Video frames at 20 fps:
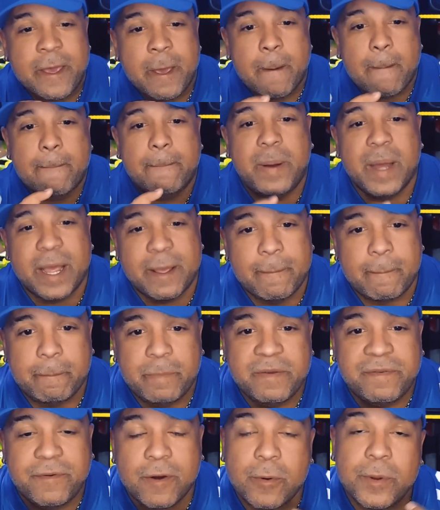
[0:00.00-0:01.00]
But
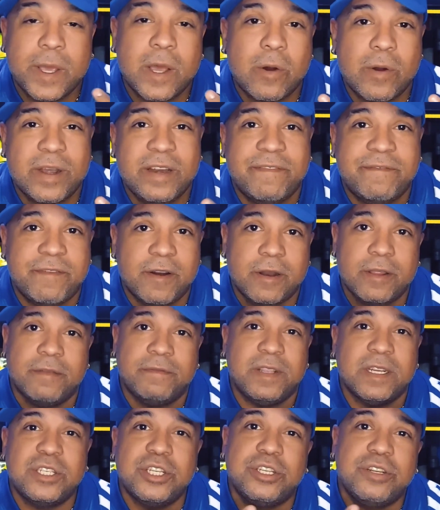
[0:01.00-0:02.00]
before we go any further, if
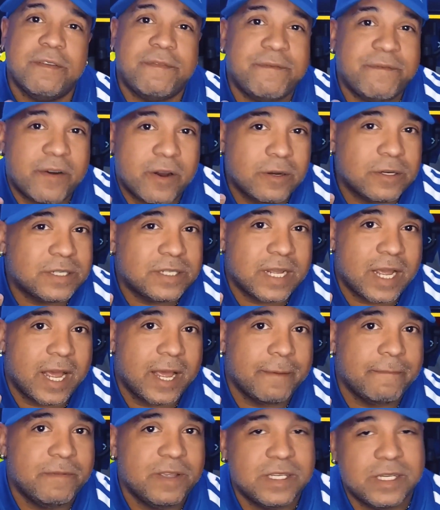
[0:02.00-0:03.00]
this is your first
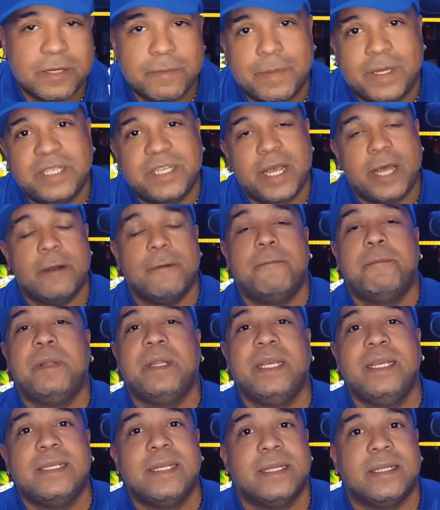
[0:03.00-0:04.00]
time visiting my channel,
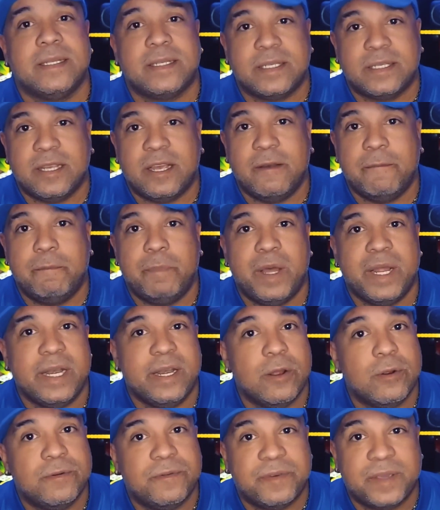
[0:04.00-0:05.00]
please hit the sub button,
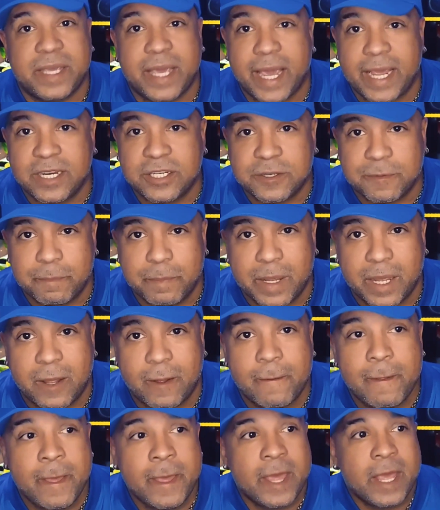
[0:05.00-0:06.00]
notification bell,
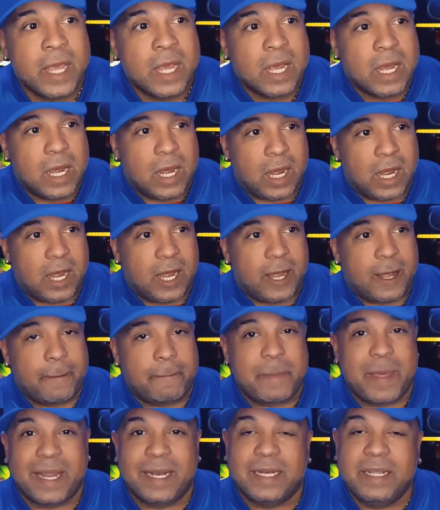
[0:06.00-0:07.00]

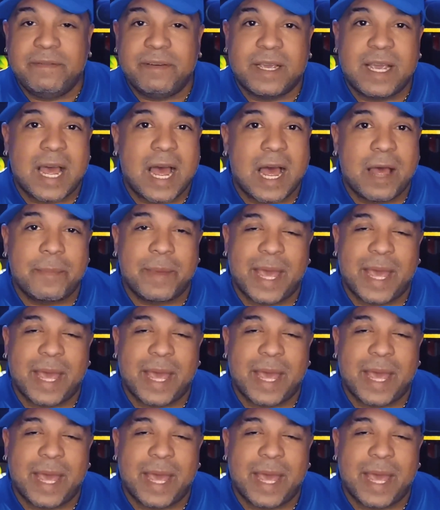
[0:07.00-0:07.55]
and leave a comment.